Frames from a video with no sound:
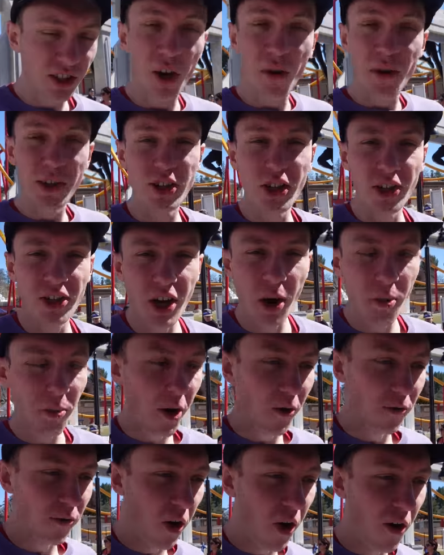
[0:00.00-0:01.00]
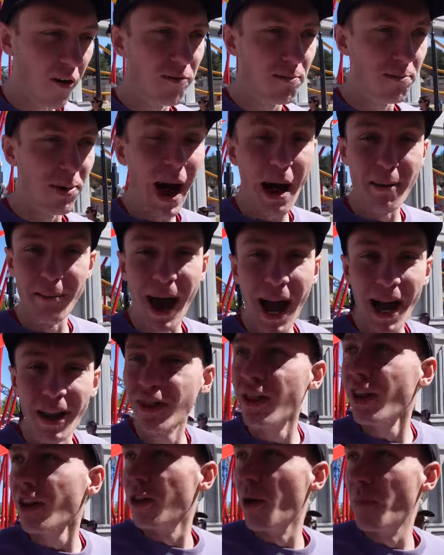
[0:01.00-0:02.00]
So we've just come off of Batman,
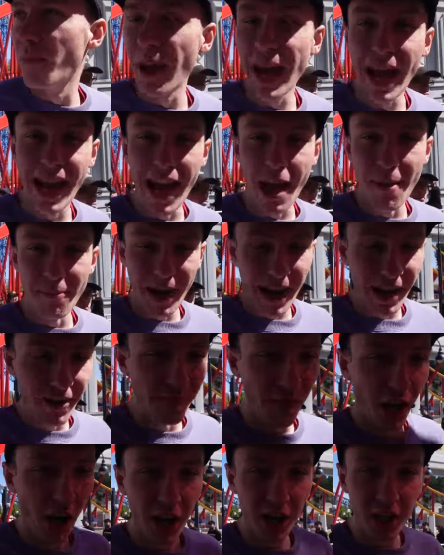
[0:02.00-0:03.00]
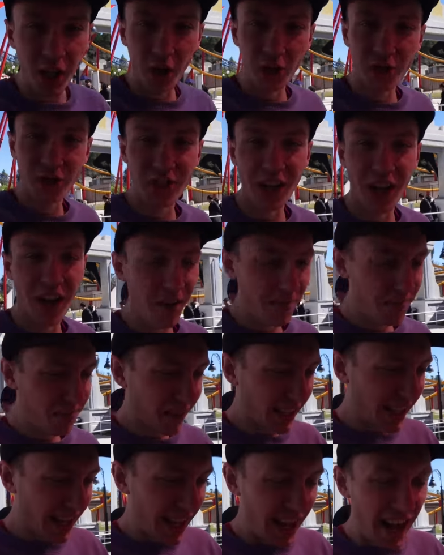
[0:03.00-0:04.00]
the Invert
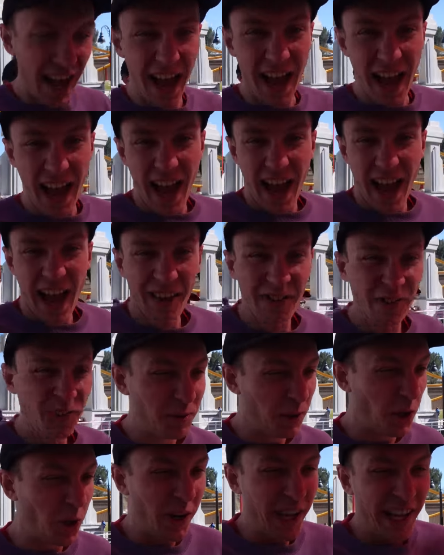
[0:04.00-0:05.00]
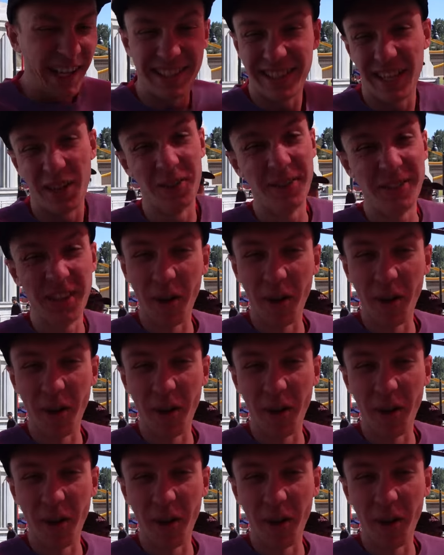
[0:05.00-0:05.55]
coaster have to be honest, it was